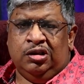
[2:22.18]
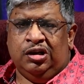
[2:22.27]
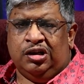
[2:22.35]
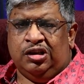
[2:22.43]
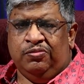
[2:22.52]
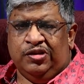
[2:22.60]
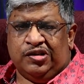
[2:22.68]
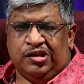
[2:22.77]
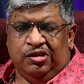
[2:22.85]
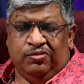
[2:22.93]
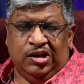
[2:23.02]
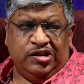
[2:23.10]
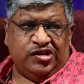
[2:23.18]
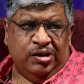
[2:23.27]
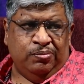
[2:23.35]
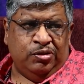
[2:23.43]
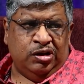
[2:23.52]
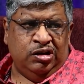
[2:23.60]
that the Neville
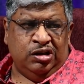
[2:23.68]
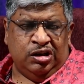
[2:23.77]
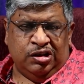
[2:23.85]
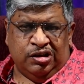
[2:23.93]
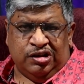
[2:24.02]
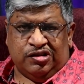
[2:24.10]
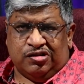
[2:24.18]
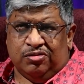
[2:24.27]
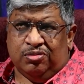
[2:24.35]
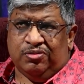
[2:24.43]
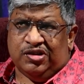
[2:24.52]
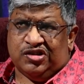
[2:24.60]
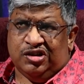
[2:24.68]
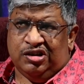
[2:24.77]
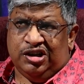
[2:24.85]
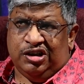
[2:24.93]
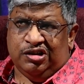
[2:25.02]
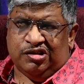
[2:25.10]
Chamberlain and the rest of the Western
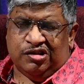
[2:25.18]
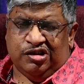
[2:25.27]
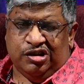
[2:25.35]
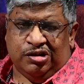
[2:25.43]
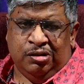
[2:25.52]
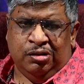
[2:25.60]
leaders did